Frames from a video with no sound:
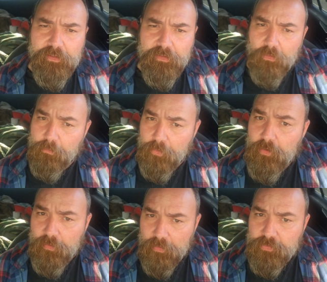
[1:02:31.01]
They were
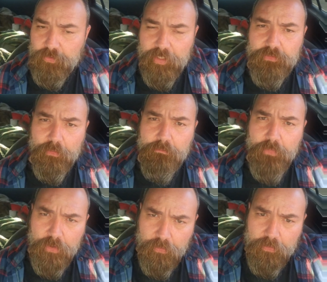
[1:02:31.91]
murderers. You guys were
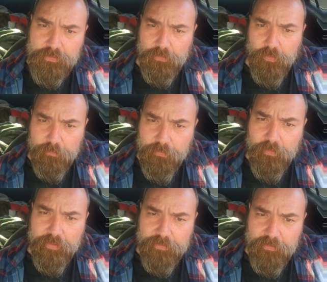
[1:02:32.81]
murderers at one point.